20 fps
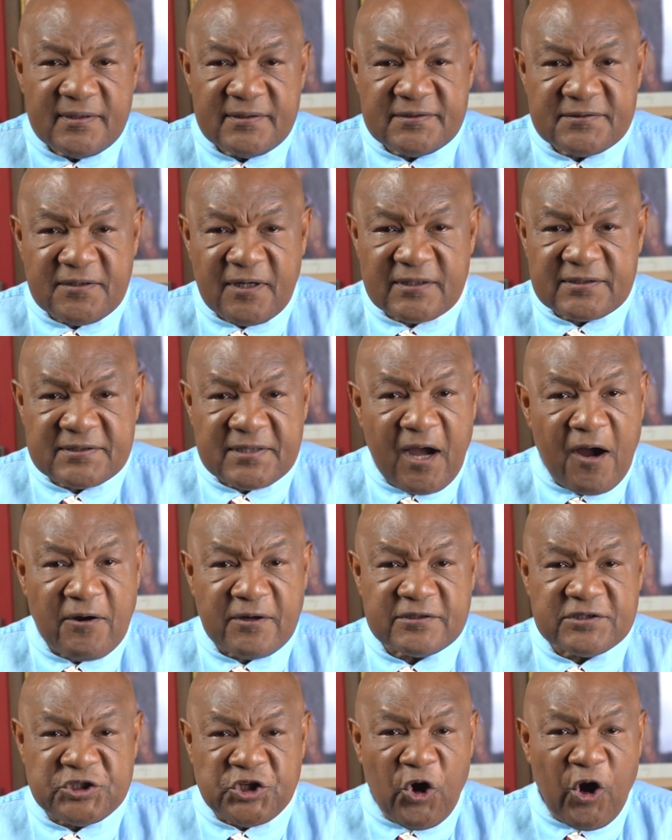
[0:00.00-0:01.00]
Start
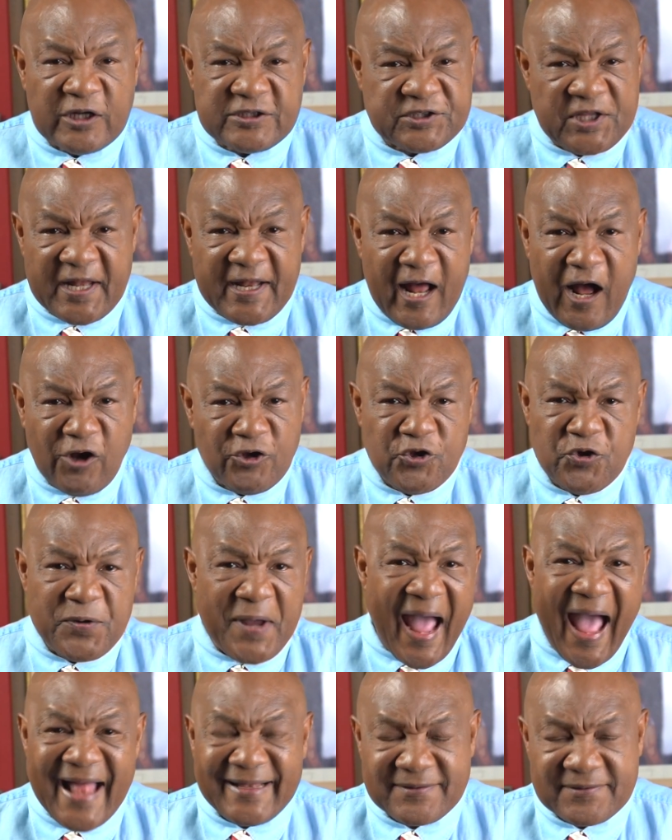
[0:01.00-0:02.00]
talking, George, that all you
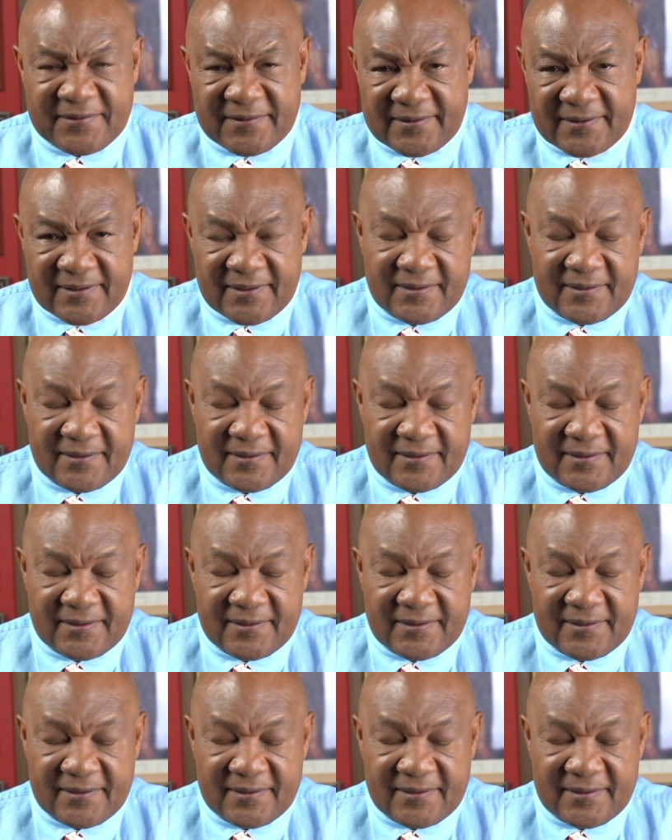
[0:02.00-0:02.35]
got?